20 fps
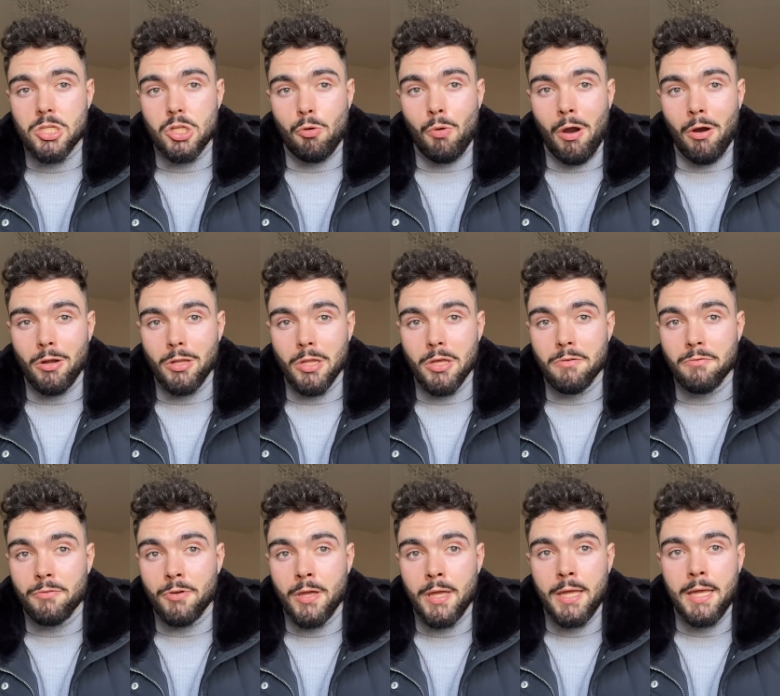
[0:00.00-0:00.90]
to where I
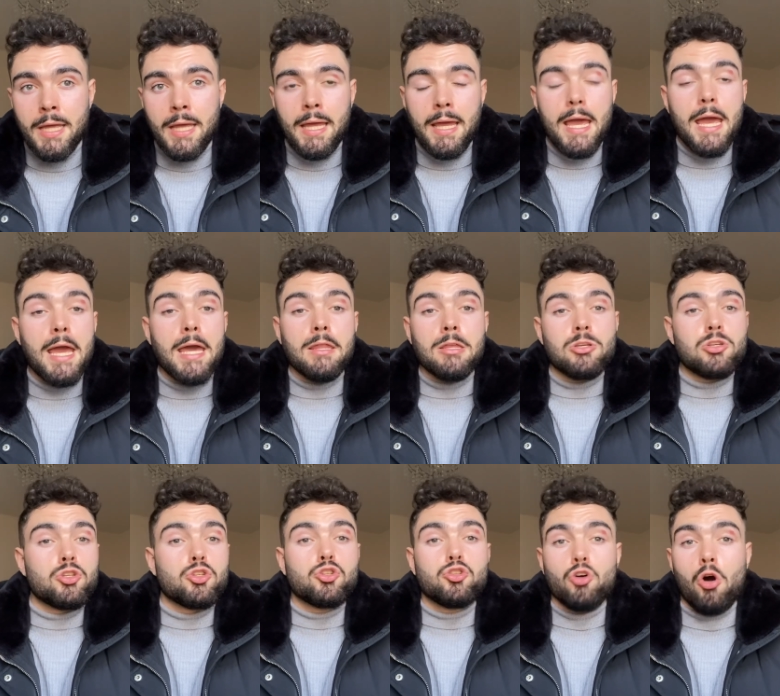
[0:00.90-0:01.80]
live, uh,
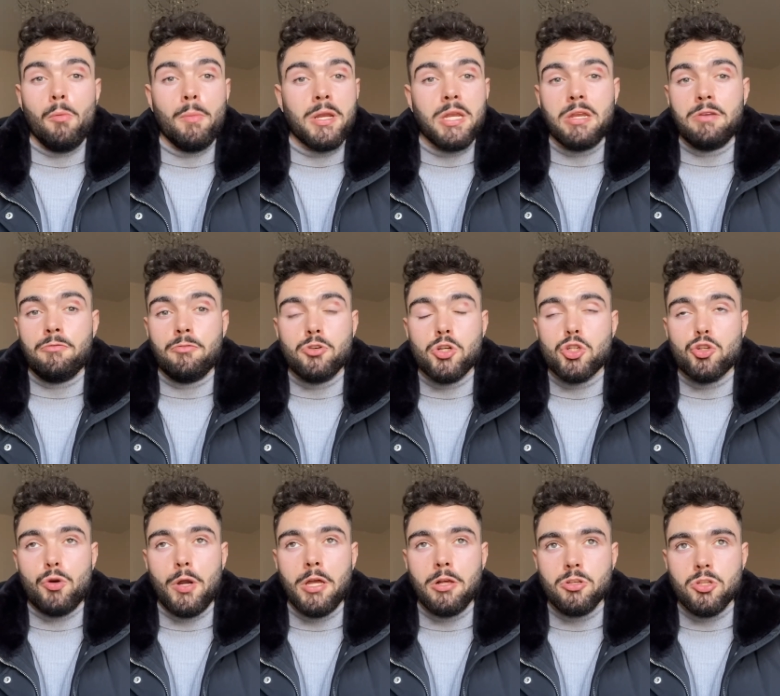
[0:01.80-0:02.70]
there's so many different
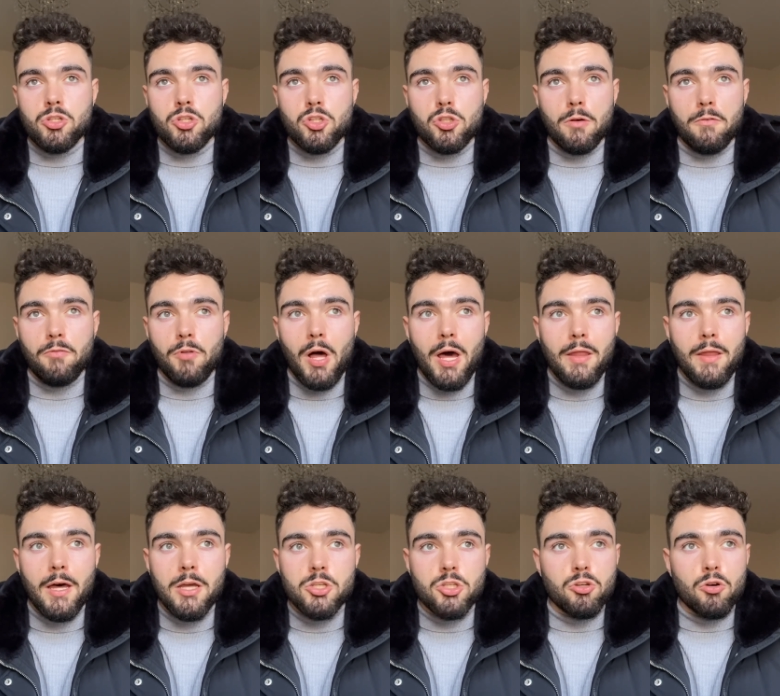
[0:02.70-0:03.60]
trails and stuff like
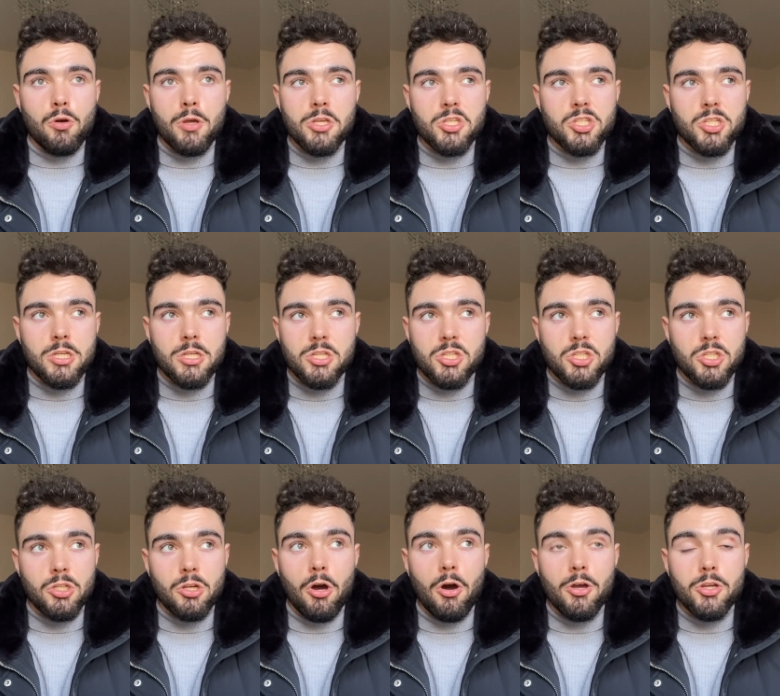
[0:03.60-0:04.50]
that. So it's, it's
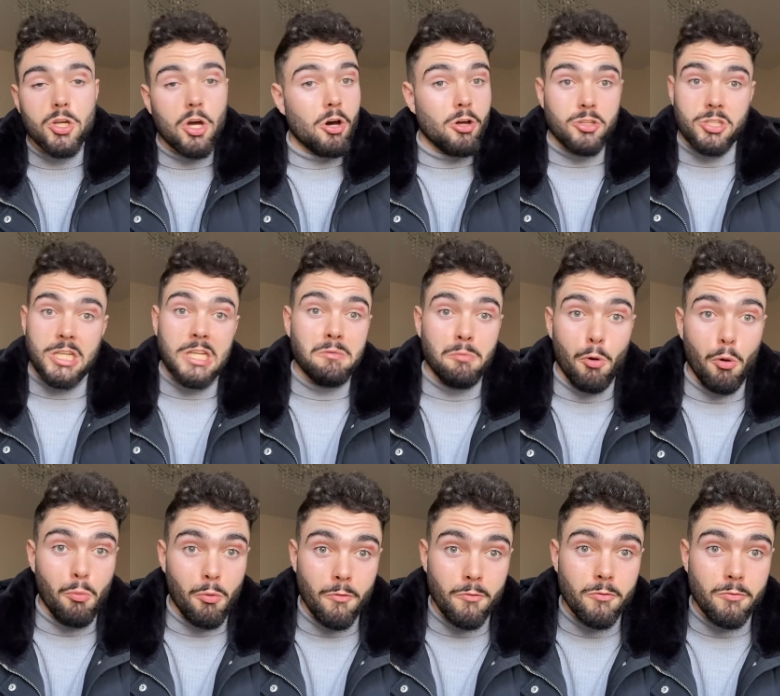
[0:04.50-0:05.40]
you know, hard to keep
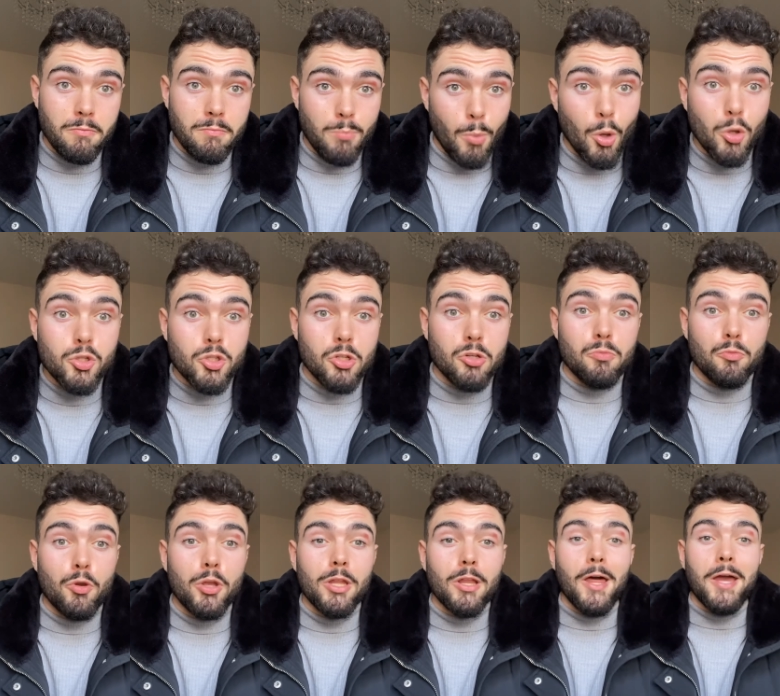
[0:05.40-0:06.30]
up with most of them
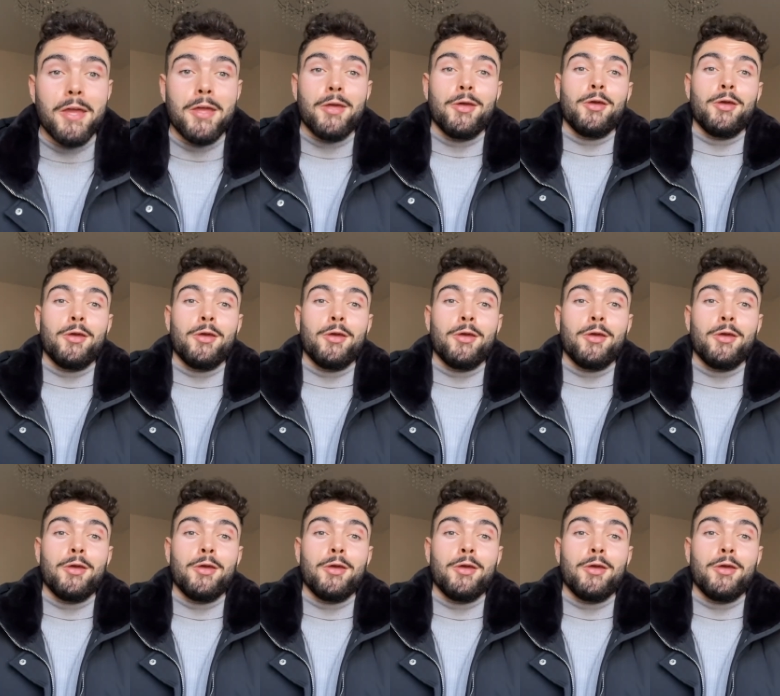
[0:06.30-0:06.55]
really.